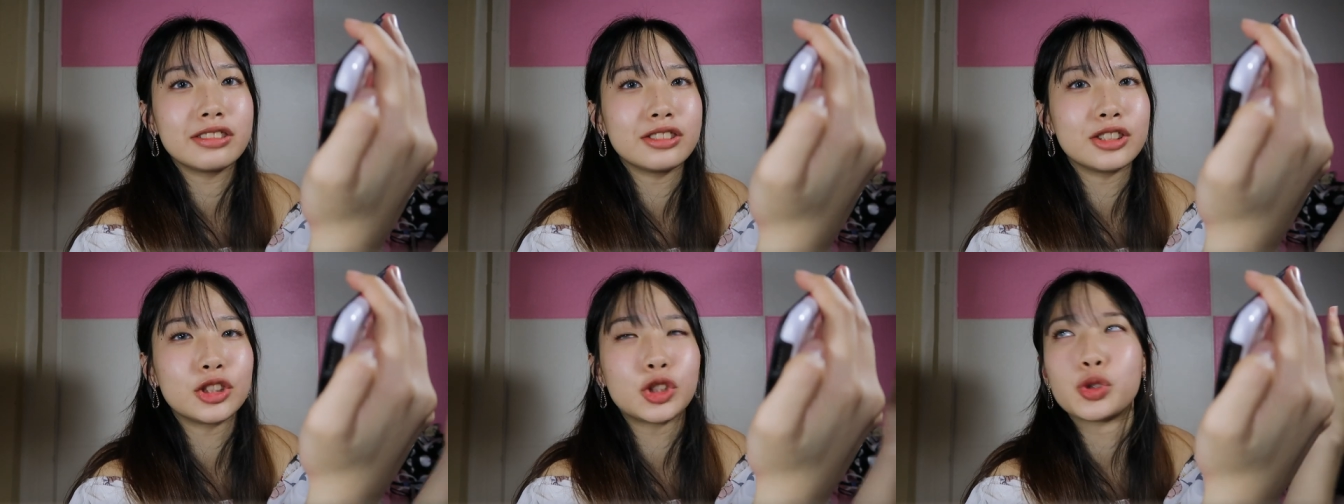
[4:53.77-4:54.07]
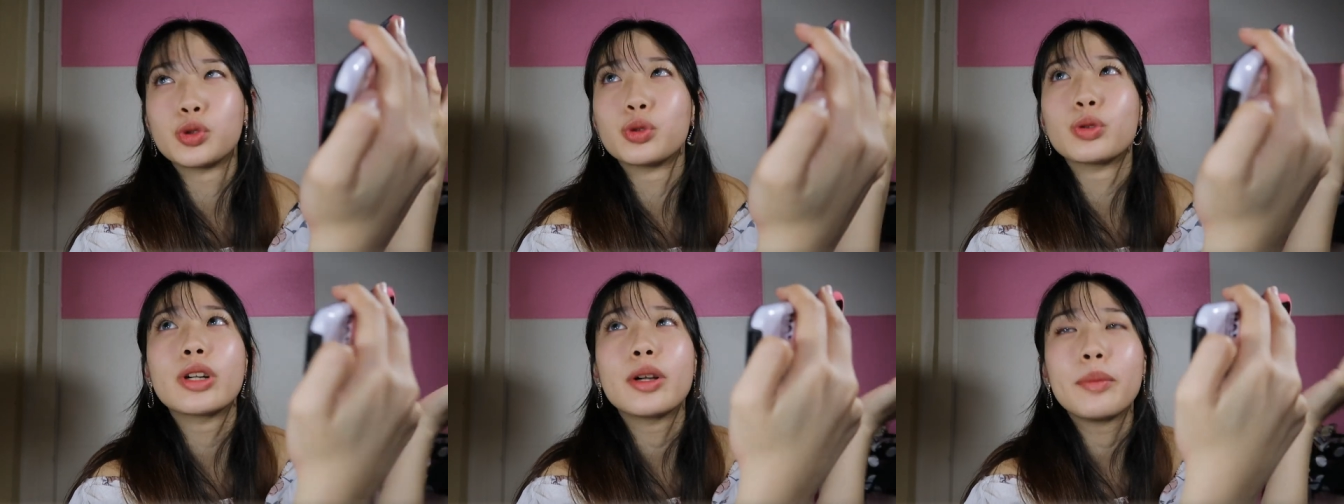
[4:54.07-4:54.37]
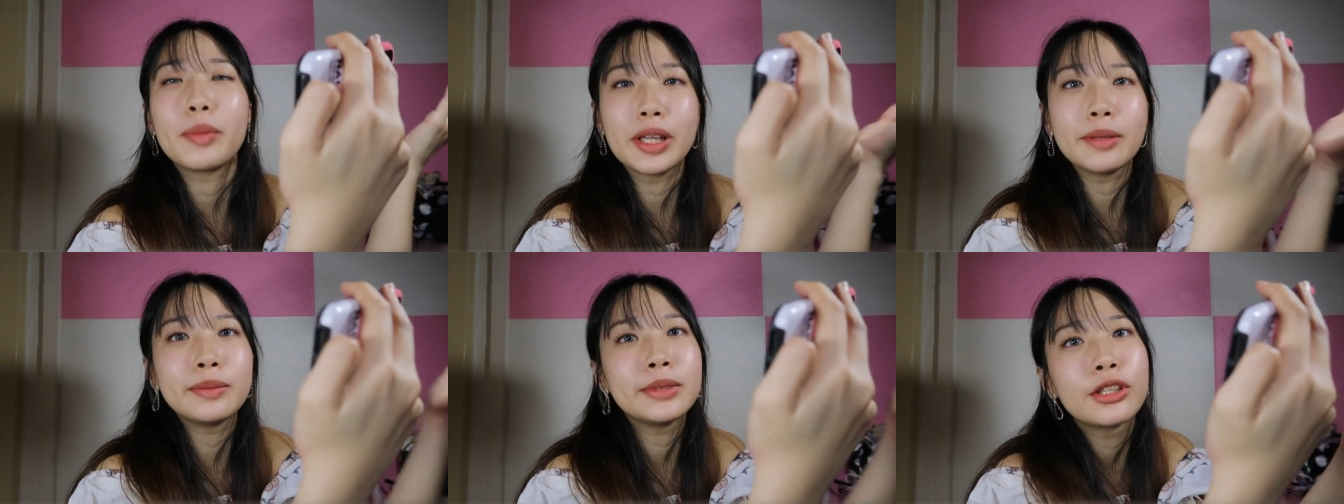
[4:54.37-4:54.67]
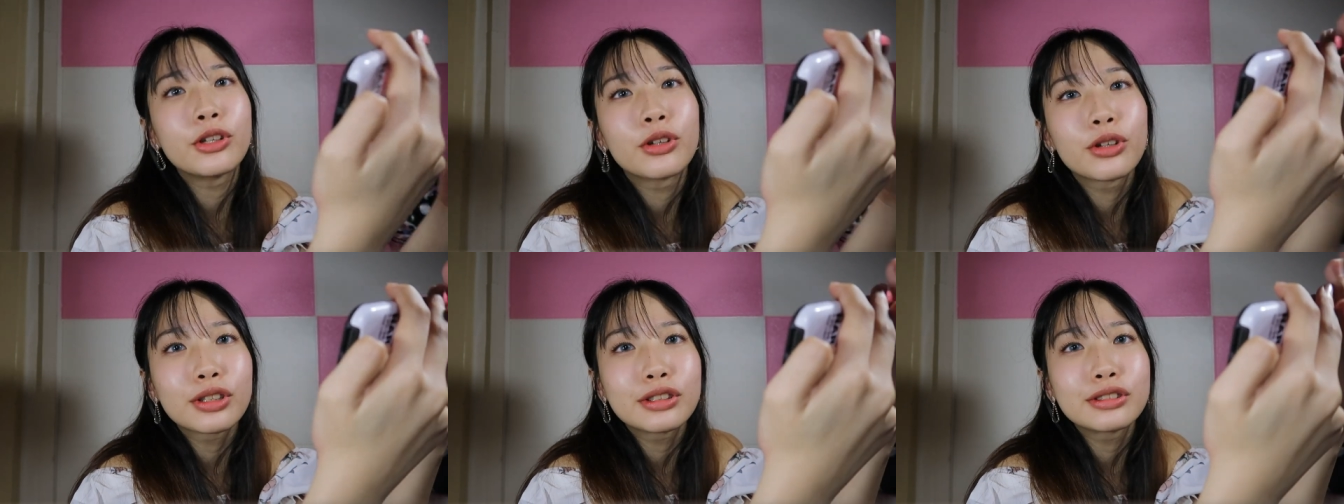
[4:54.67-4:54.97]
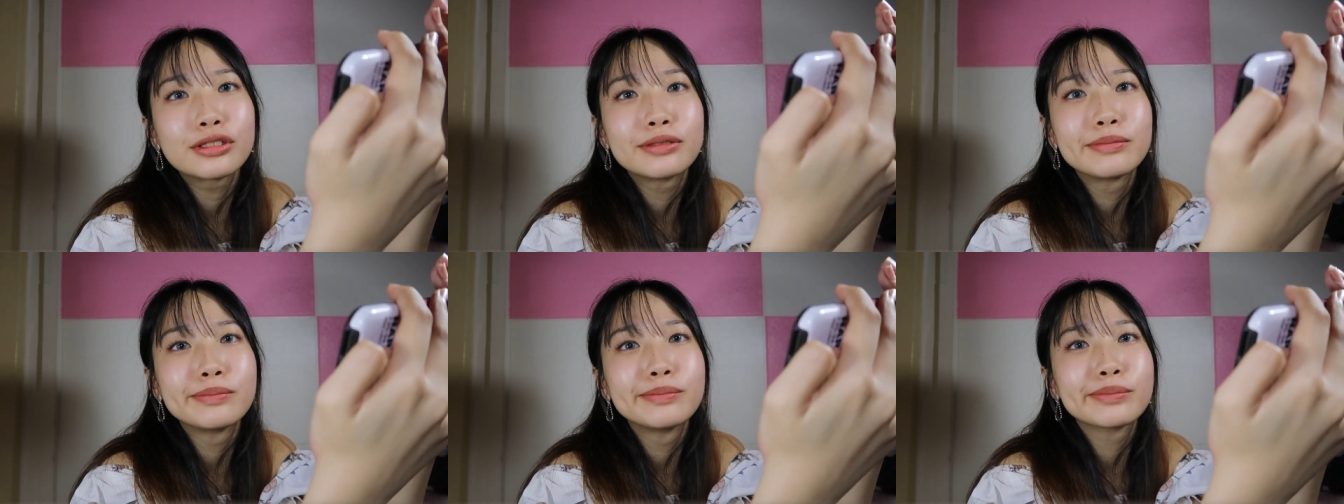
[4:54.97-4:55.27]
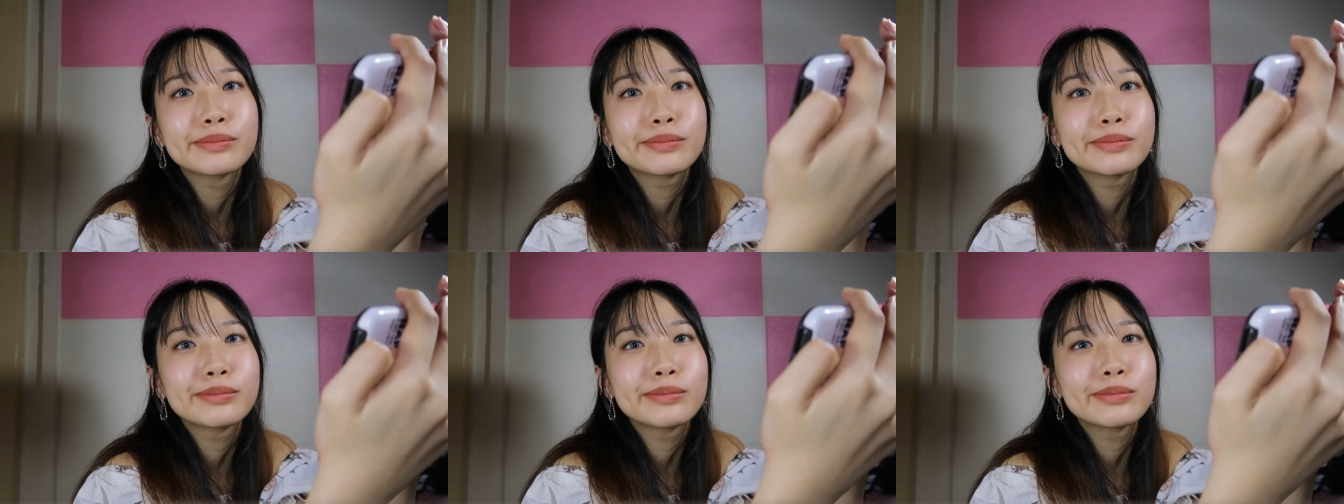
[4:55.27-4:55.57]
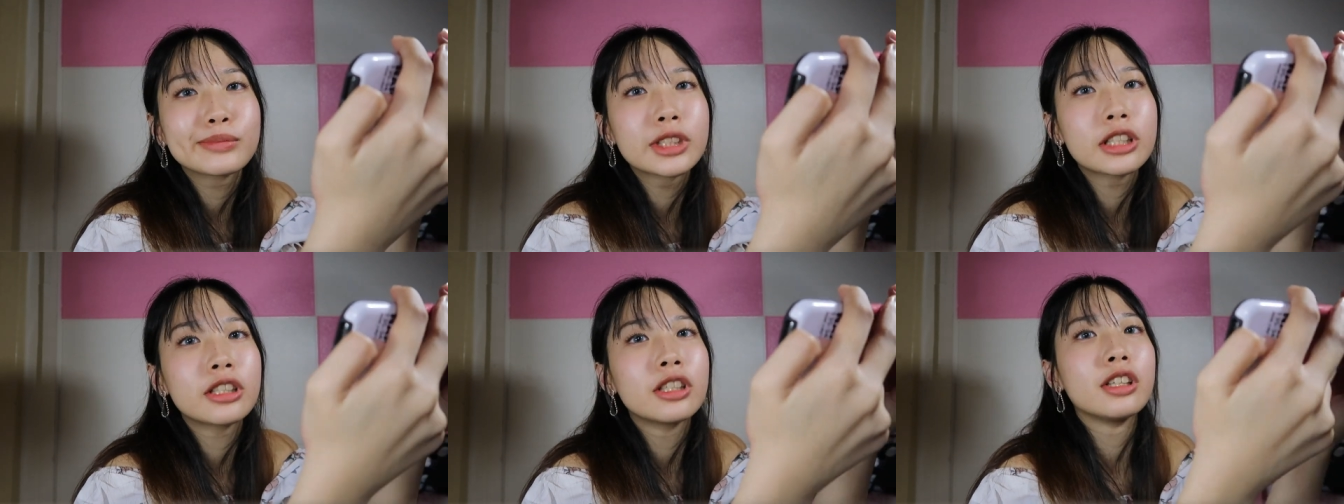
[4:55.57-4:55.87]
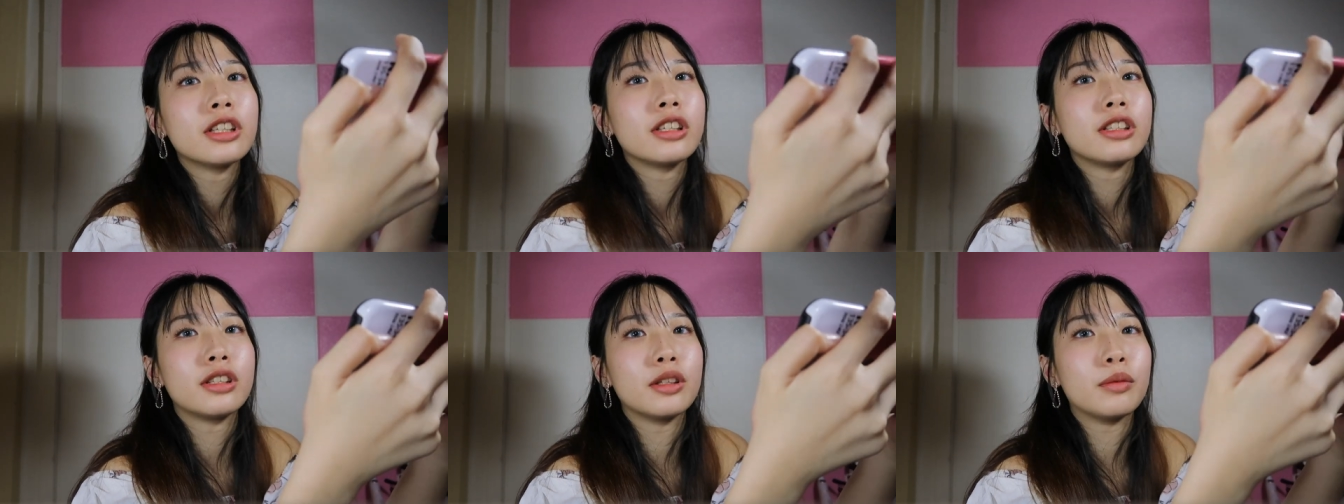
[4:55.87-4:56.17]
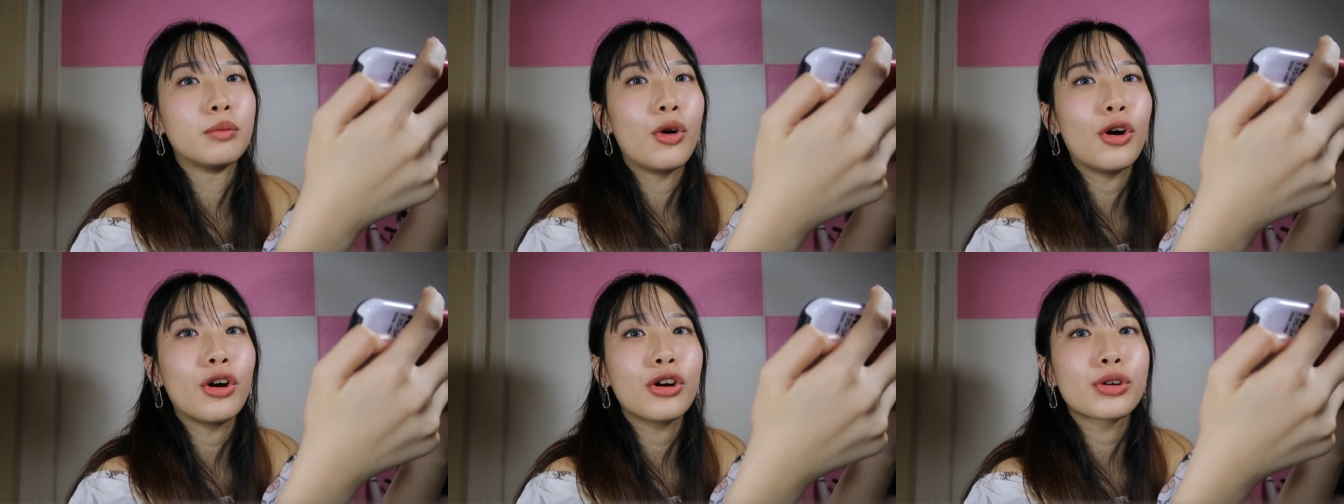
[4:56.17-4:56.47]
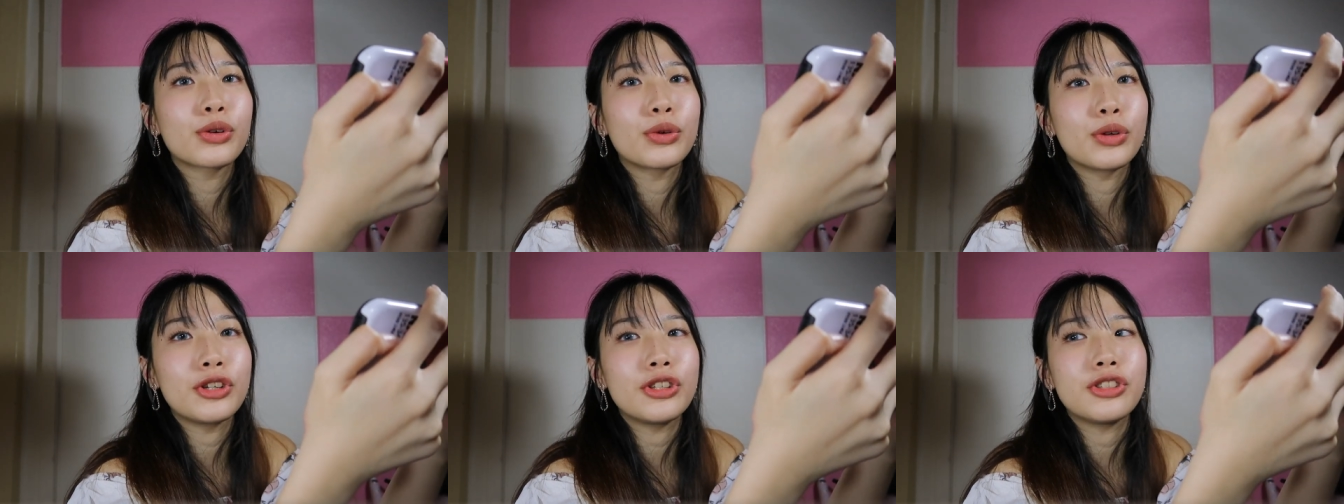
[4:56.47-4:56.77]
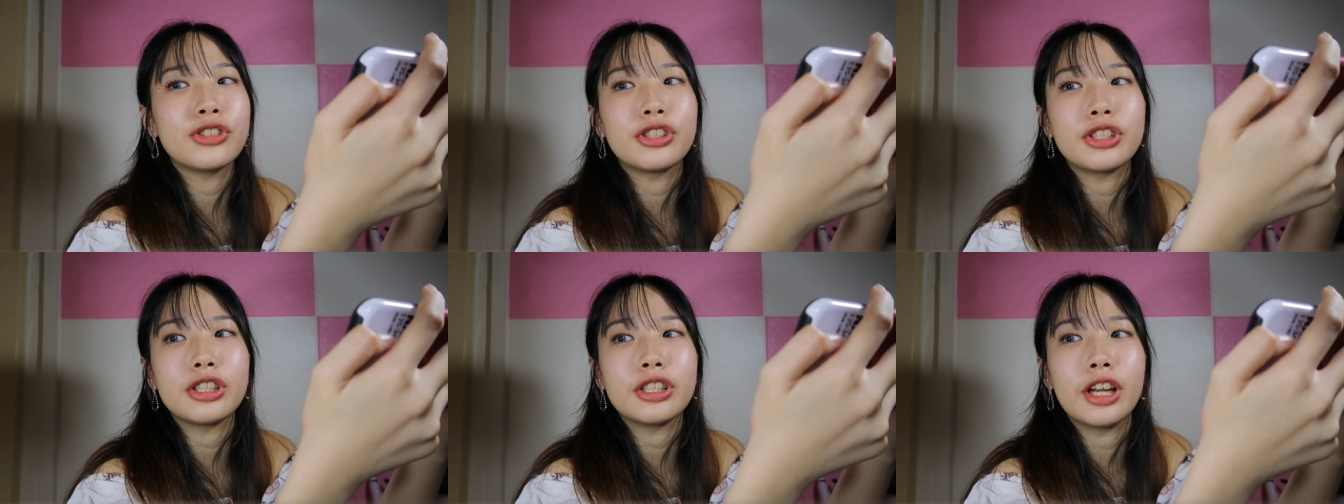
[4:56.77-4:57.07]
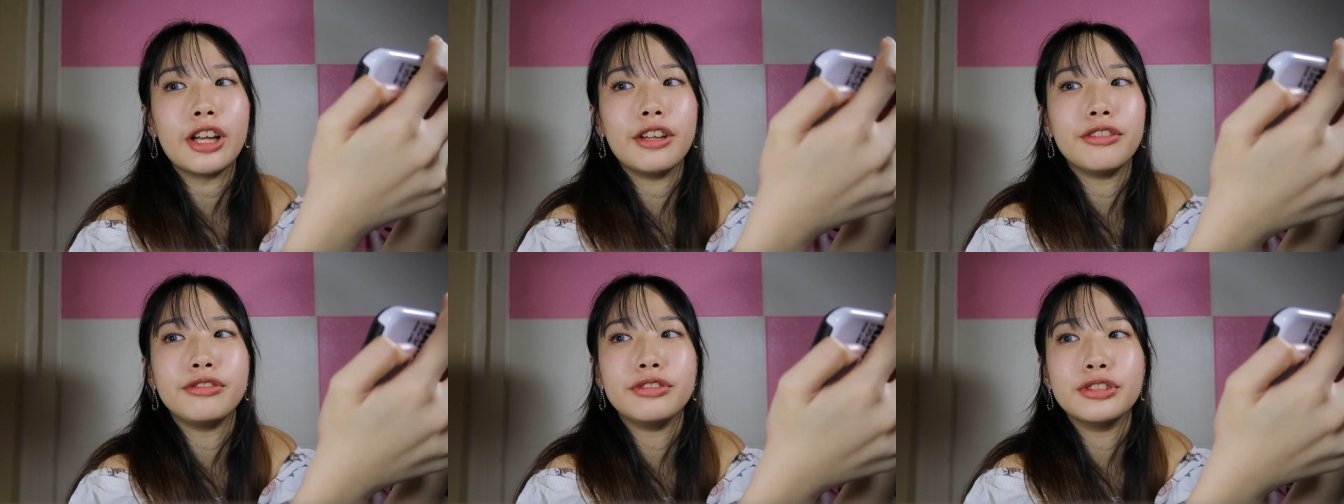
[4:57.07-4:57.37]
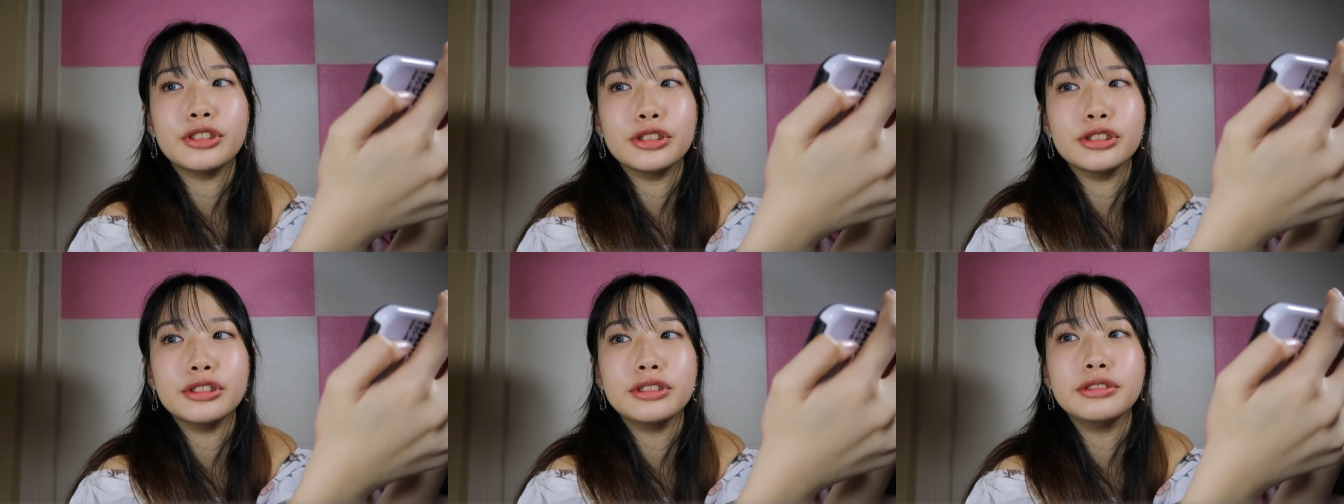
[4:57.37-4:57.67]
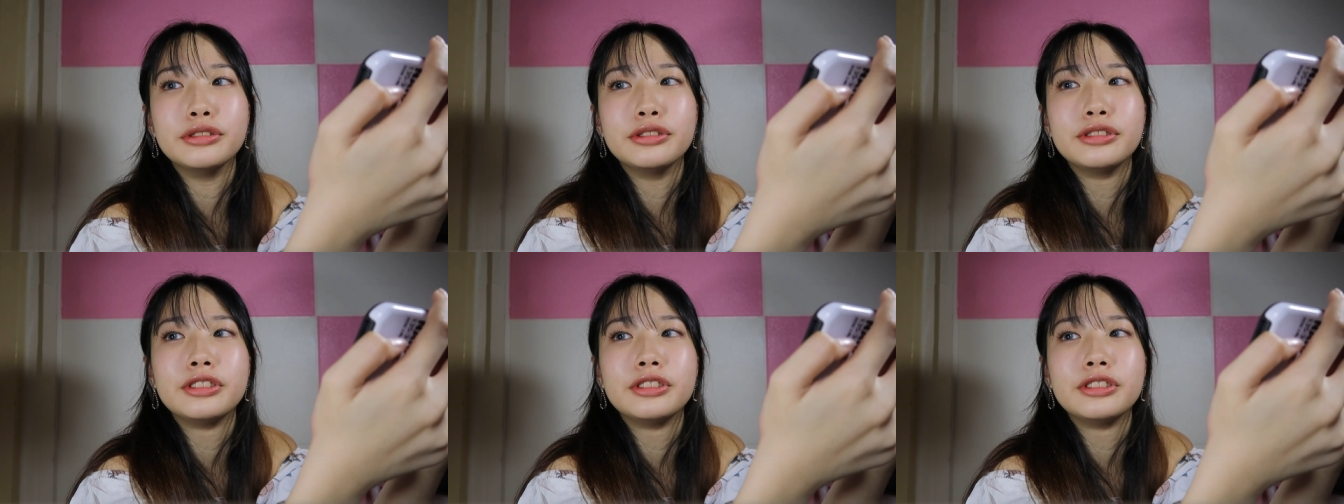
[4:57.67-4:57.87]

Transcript: sugar baby girl, the more cringy I feel.